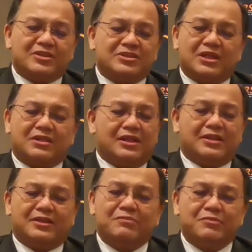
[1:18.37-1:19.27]

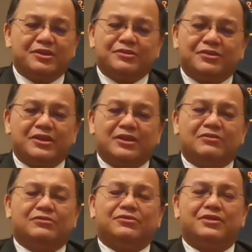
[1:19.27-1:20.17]
satellite
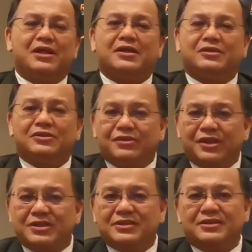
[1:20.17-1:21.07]
imagery to track and
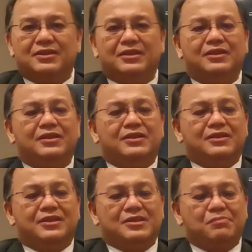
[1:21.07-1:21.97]
trace
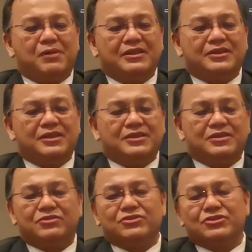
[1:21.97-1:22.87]
the supply
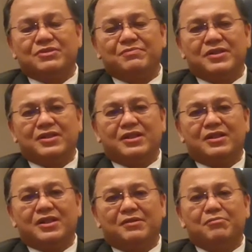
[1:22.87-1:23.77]
chains is also something
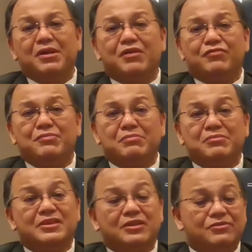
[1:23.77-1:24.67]
that many of our
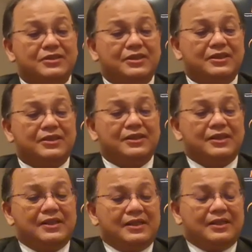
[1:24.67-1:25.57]
members are using.
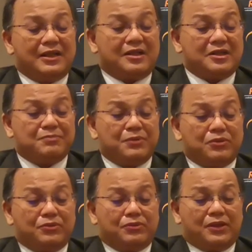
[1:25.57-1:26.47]
The
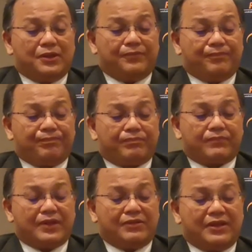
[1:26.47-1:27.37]
RSPO
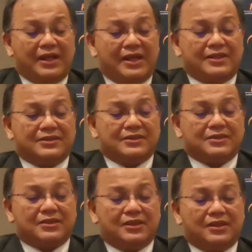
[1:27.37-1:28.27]

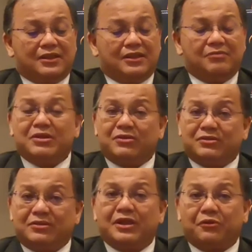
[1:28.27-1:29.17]
relies a little bit
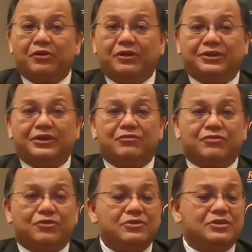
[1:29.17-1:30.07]
on technology,
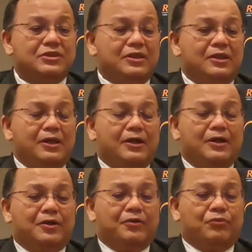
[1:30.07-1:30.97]
of course.
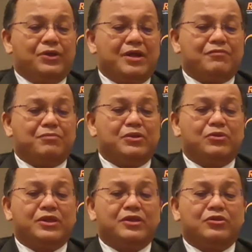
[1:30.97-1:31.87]
We have
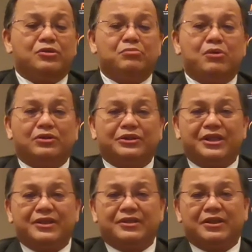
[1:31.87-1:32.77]
been looking into the
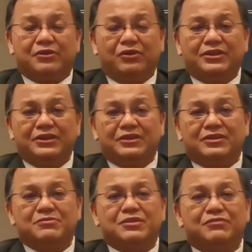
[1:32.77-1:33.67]
blockchain technology
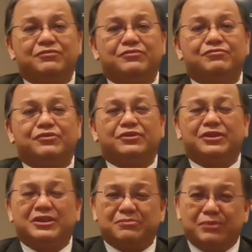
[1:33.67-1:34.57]
in terms of for
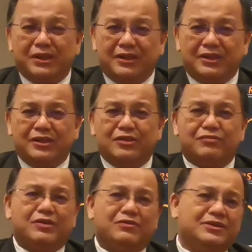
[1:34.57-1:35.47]
traceability
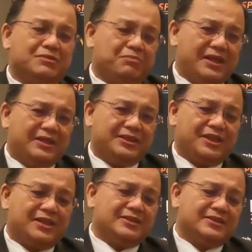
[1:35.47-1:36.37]
of our supply
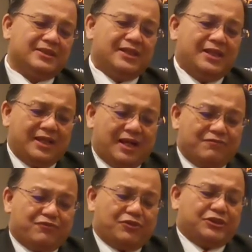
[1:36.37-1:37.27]
chains.
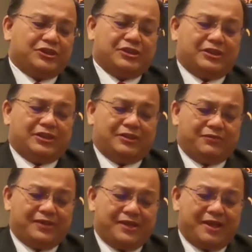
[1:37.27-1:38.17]
Unfortunately,
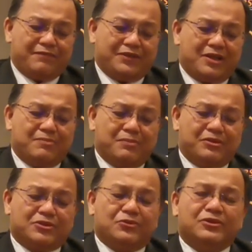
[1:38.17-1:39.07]
we haven't come
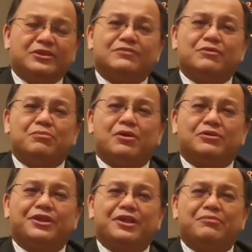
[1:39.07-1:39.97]
up with solutions for
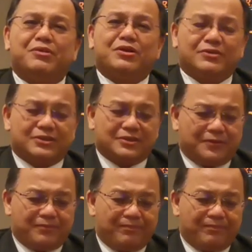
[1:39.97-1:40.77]
blockchain because